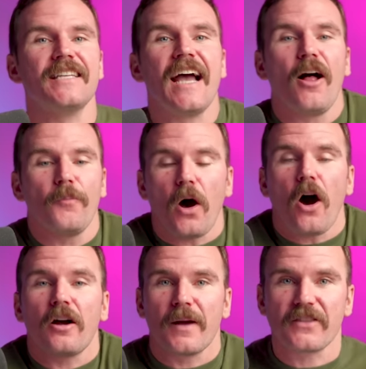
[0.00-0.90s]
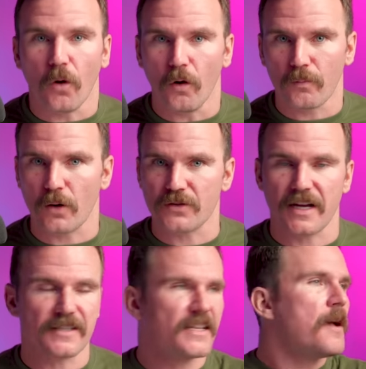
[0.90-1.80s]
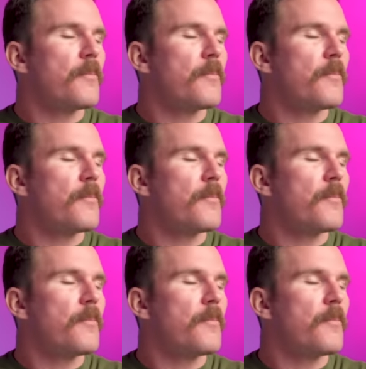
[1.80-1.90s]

to help augment the whole process.